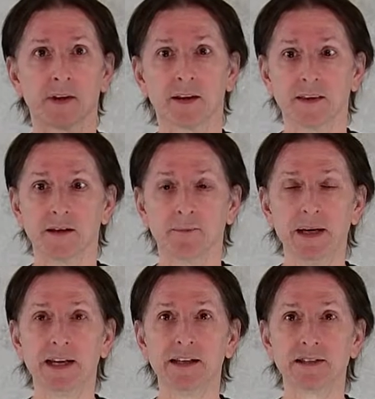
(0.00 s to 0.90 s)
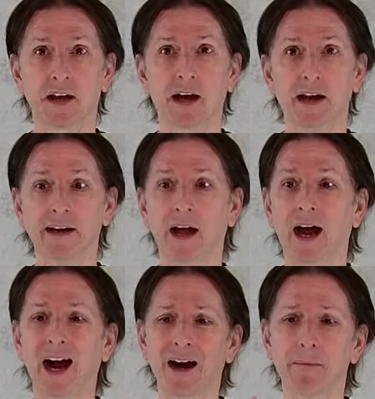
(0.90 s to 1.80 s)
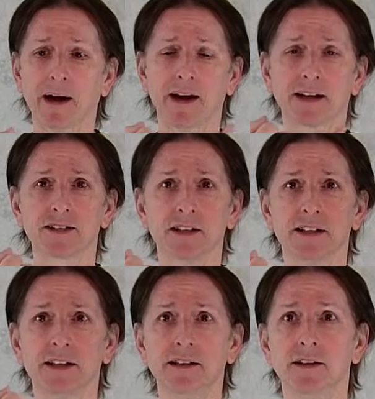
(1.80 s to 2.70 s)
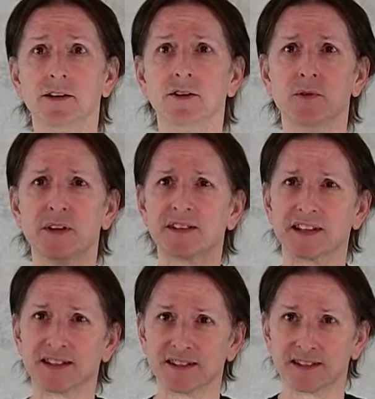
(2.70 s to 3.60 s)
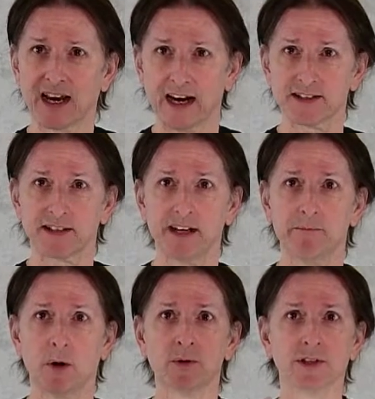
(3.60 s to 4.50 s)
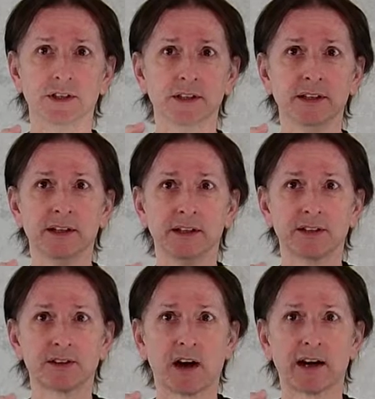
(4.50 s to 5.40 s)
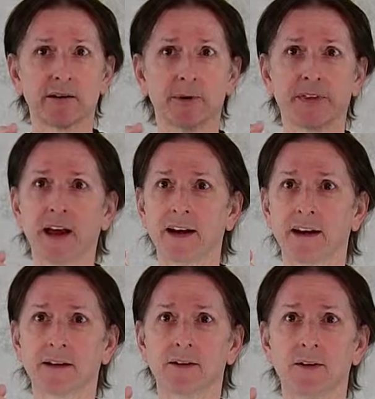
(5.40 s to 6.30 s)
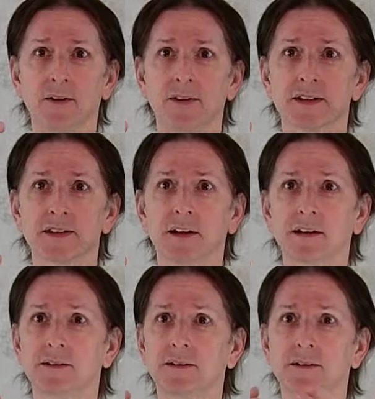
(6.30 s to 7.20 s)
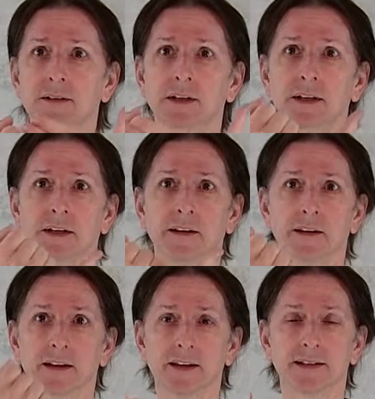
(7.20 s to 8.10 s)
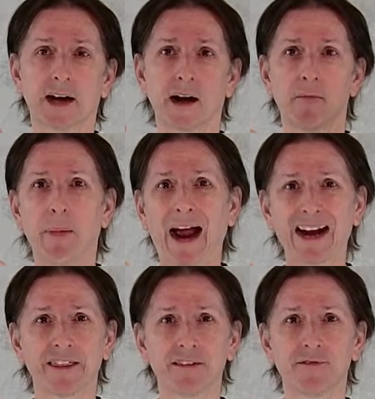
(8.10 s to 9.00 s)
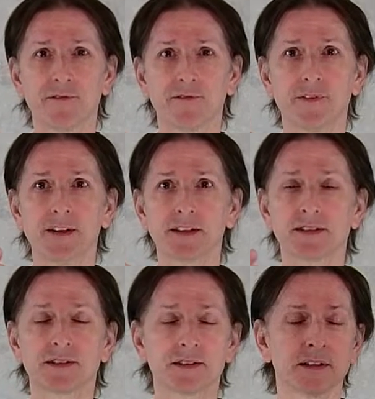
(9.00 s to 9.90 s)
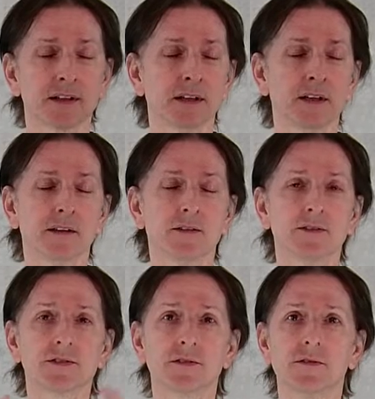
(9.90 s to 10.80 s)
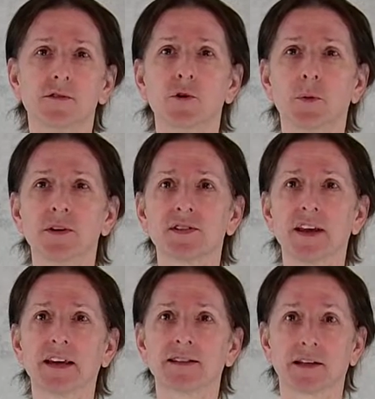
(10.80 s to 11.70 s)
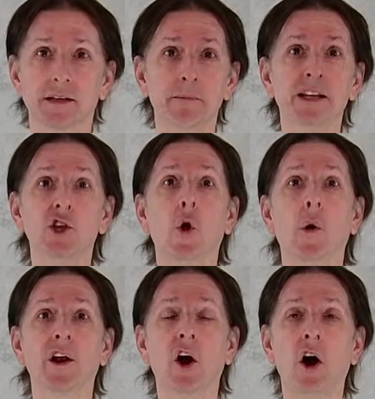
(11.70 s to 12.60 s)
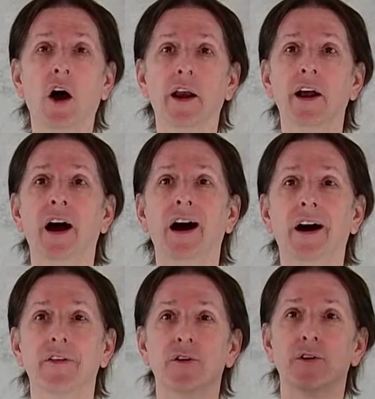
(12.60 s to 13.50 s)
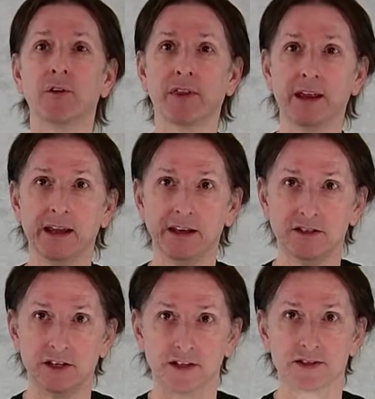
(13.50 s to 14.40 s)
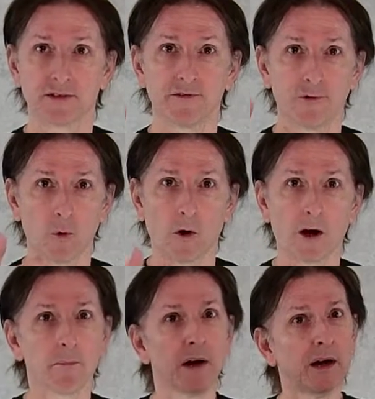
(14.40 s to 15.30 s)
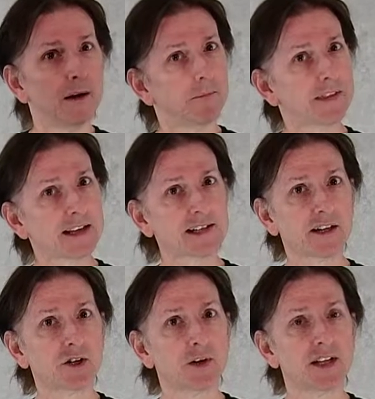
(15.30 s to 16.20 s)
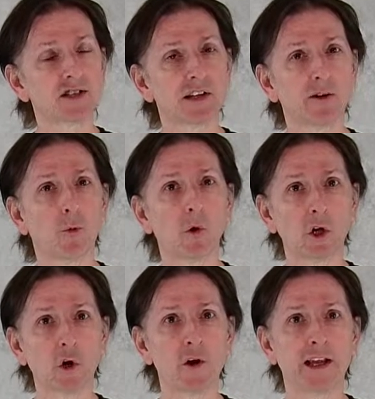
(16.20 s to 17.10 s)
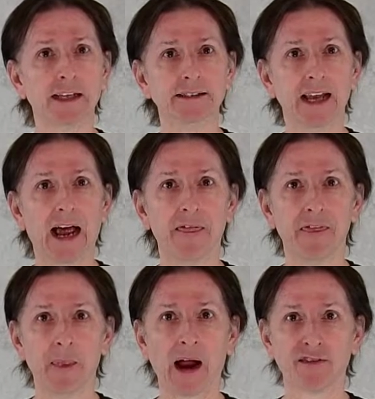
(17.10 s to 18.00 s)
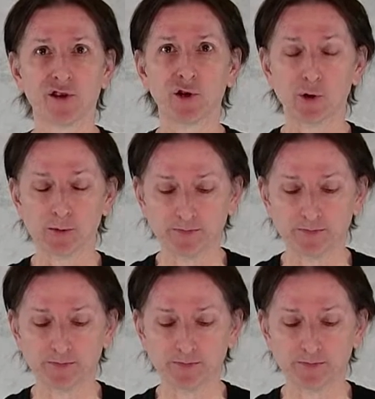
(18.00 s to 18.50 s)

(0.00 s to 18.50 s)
the pinky side. I might actually do this exact same motion, striking with that knuckle, this knuckle, the entire back of the fist. There's numerous things that can be going on other than just forearm. But that's how you're initially learning it at 9th Kyu.